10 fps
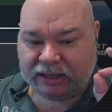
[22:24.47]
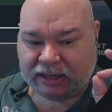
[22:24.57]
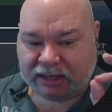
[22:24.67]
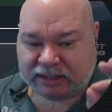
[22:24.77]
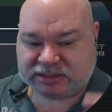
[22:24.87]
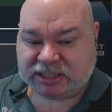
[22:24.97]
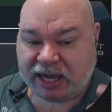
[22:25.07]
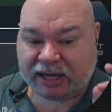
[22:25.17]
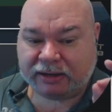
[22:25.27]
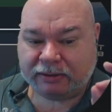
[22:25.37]

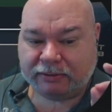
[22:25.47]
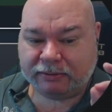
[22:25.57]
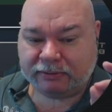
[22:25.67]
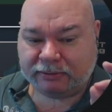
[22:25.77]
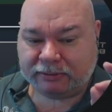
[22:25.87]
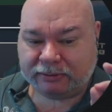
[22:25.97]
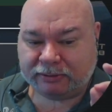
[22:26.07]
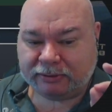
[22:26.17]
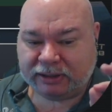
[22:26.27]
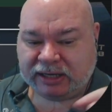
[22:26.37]
attack.
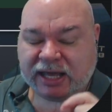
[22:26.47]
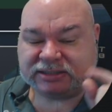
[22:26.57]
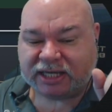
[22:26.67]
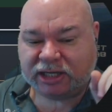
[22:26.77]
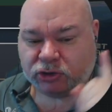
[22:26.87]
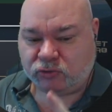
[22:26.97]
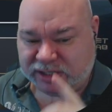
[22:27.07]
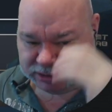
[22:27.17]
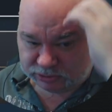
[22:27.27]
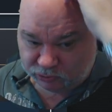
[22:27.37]
It has a
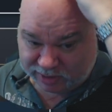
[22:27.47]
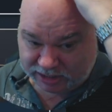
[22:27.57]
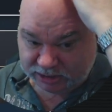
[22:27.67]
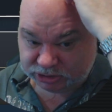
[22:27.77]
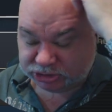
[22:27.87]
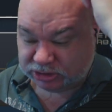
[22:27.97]
crit range,